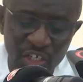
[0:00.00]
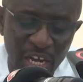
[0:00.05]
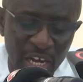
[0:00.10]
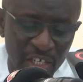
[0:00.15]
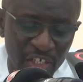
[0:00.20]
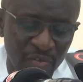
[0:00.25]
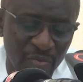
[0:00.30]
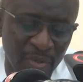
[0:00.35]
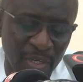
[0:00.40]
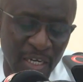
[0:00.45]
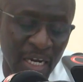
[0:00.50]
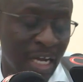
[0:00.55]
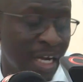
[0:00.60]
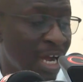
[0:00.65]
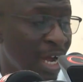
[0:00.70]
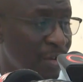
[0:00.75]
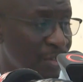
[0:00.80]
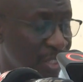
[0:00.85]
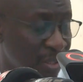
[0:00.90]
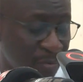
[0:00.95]
henchmen
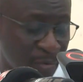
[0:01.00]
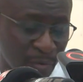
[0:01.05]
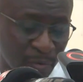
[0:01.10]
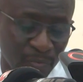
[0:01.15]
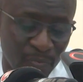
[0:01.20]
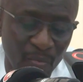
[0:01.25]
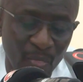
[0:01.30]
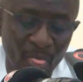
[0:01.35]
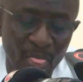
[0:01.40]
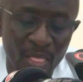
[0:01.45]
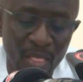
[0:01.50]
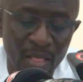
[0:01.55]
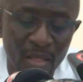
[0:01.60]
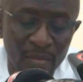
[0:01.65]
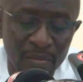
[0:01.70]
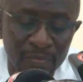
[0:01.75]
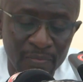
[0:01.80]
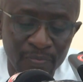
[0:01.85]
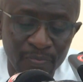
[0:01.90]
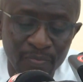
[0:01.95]
accountable,
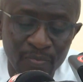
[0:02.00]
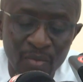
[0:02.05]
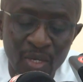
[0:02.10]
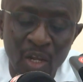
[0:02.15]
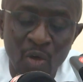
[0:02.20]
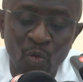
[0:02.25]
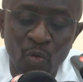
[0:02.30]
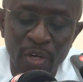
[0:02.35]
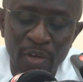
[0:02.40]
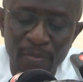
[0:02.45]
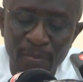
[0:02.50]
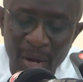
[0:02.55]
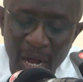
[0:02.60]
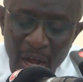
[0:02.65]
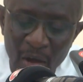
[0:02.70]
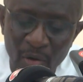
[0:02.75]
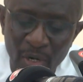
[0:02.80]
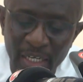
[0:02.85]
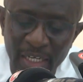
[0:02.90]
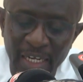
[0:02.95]
which
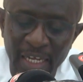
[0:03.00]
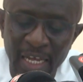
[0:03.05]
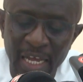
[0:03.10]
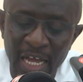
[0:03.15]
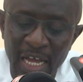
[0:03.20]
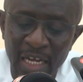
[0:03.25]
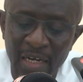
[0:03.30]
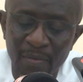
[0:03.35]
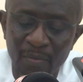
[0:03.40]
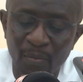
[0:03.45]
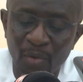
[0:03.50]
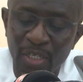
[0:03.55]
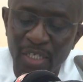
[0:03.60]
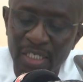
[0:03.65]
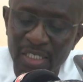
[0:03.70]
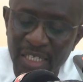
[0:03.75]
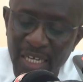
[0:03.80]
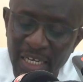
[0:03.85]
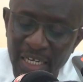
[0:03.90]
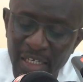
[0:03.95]
power they had but
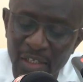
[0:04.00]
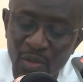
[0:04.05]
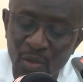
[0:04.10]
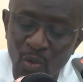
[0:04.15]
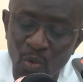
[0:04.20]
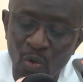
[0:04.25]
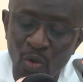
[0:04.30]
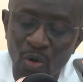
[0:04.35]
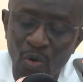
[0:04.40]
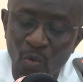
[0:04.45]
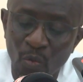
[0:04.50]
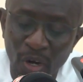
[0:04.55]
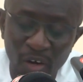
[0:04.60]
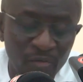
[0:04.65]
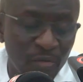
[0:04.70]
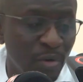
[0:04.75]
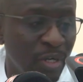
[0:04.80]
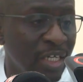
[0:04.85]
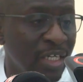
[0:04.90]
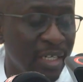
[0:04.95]
decided to
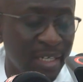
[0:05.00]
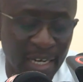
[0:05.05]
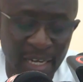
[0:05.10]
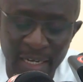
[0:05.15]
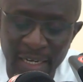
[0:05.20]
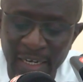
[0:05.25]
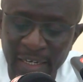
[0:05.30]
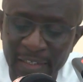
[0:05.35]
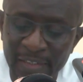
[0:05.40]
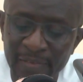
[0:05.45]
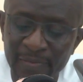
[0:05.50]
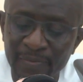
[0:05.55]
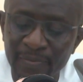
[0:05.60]
willfully neglect.